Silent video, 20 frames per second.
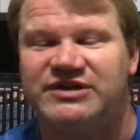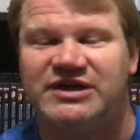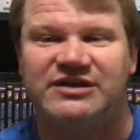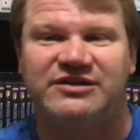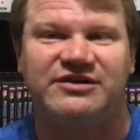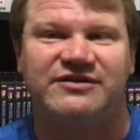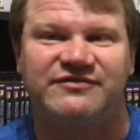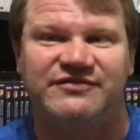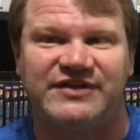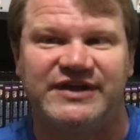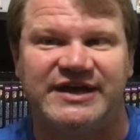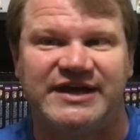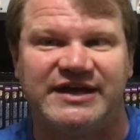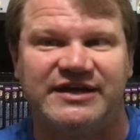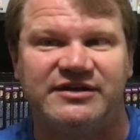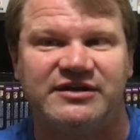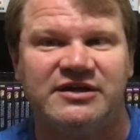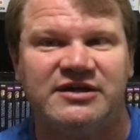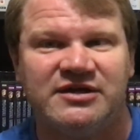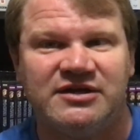I love
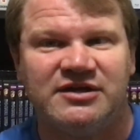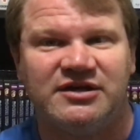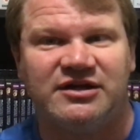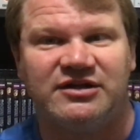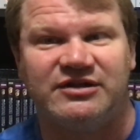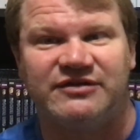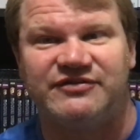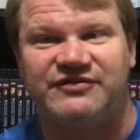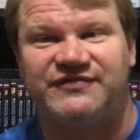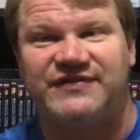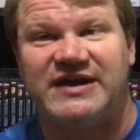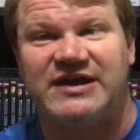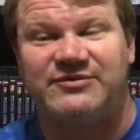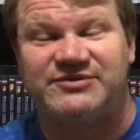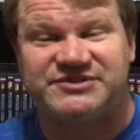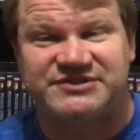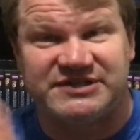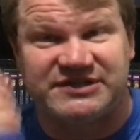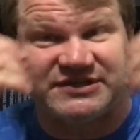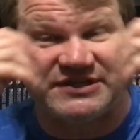that. I love the fact
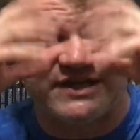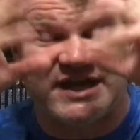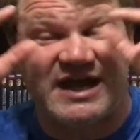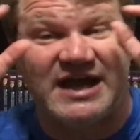we see the